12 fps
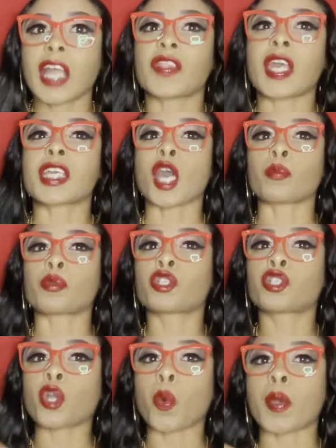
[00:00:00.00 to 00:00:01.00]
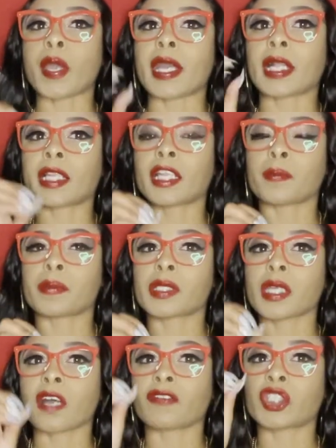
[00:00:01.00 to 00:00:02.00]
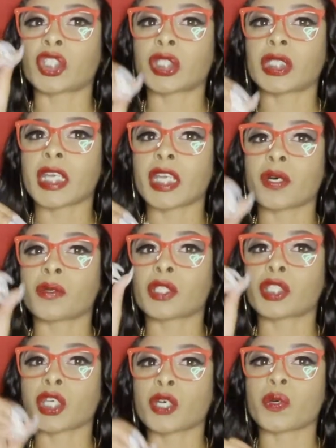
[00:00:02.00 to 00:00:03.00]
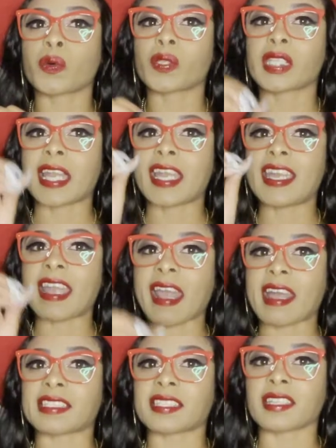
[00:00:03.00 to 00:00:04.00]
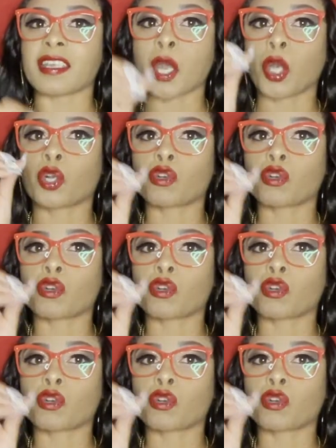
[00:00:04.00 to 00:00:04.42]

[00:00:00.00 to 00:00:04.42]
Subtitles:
they kept showing clips of Chanel So's nasty,